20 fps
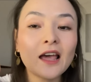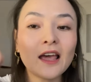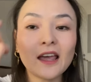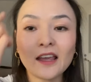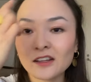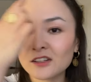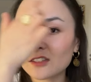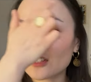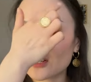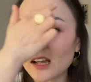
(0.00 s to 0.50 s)

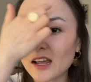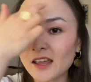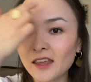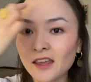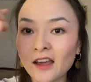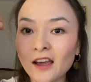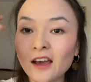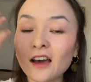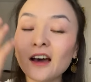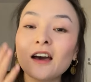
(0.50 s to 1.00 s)
and I
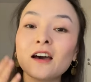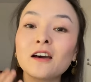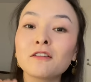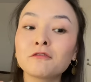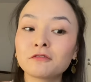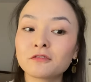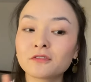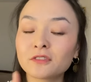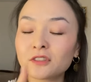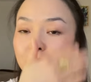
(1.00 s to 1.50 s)

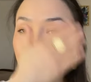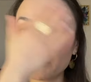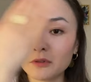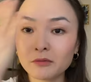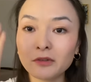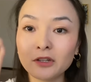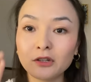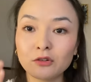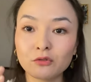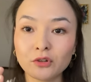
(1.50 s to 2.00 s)
have the
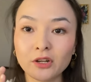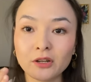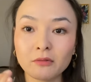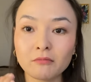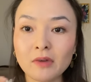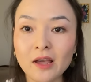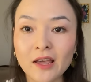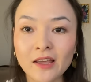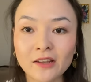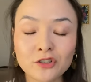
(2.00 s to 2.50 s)
BB
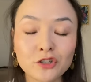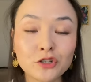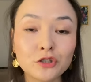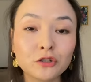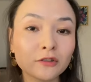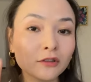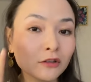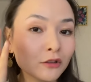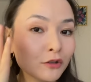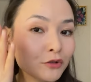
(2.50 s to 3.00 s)
cream, and
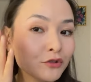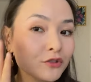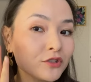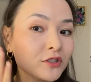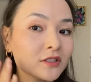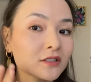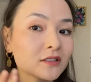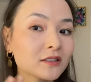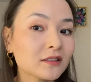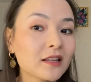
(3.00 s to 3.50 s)
it
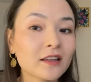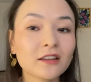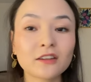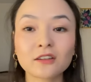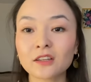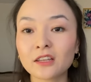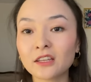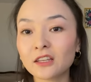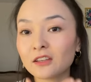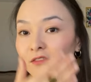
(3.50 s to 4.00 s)
looks like
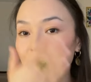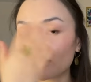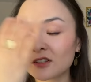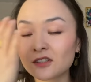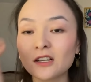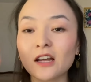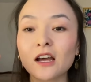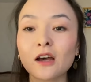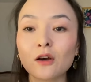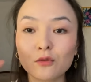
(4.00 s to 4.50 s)

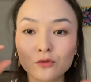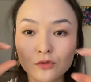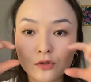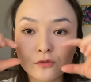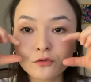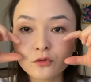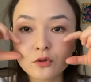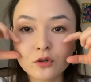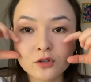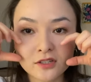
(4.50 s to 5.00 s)
evened out.
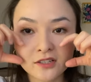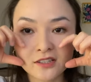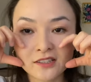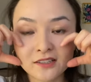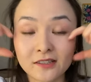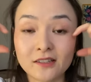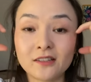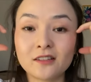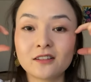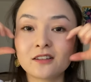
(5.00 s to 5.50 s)
Of course,
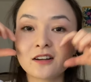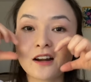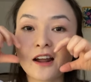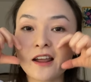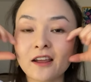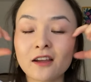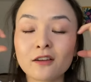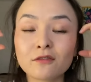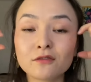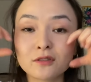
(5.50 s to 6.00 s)
here I
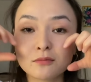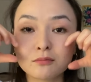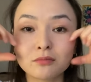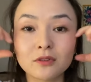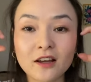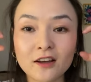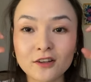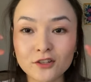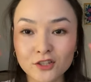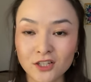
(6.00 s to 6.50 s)
have the
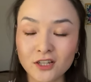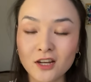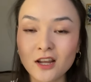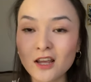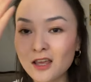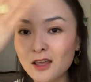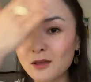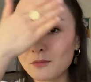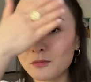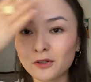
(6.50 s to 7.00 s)
blush,
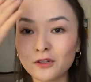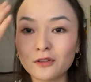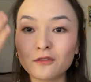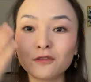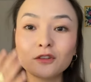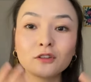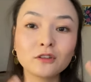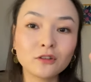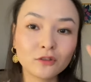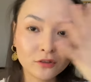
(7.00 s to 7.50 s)
but if
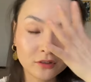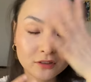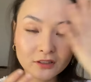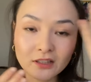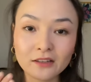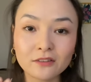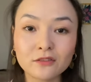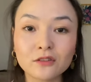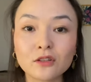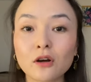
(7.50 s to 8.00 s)
you look
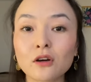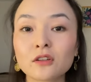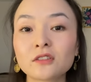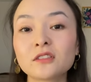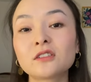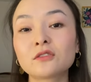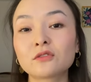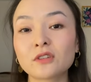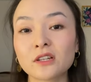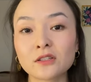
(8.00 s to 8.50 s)
like at
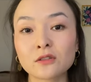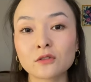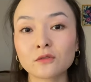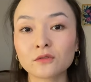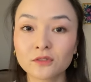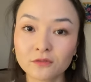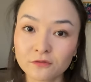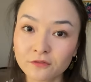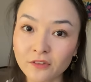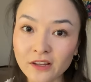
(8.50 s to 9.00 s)
the rest
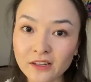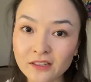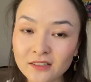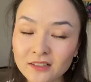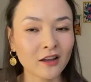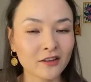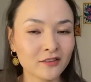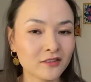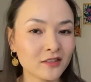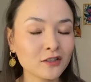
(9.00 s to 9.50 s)
of the face,
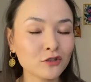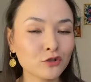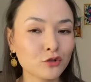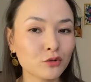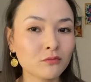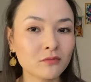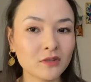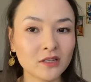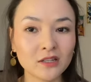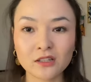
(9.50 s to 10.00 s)
I think
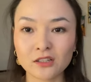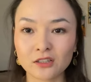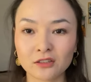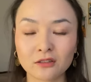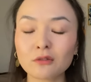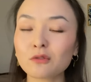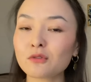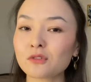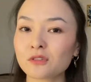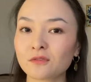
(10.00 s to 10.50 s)
to me
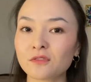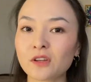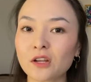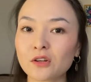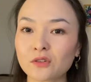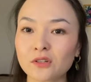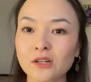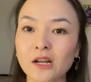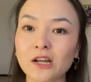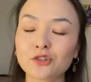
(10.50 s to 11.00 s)
it looks
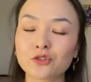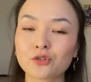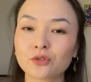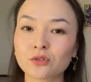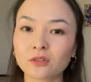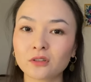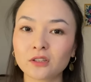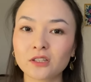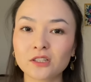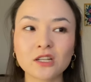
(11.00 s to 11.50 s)
very
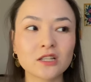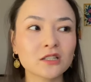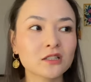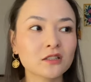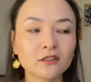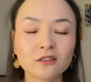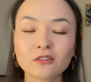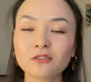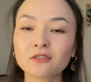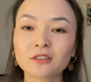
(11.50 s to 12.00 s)
natural. It
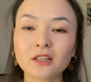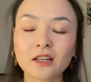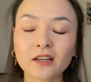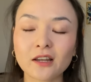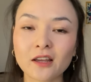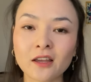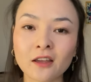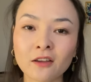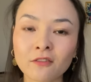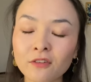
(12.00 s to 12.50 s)
doesn't look like
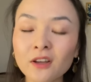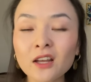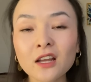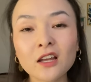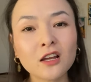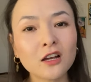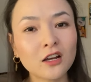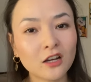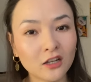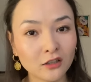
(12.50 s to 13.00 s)
I have
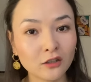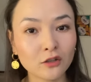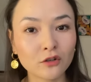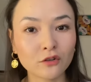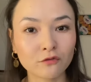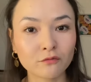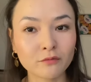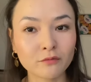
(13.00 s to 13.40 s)
a lot of